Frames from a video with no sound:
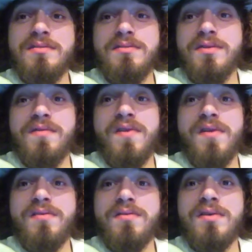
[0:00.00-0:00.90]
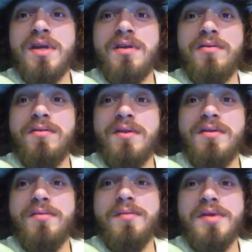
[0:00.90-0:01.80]
You drove right through the town.
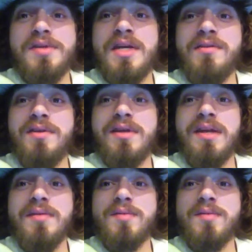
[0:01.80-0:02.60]
It'll be a town like that,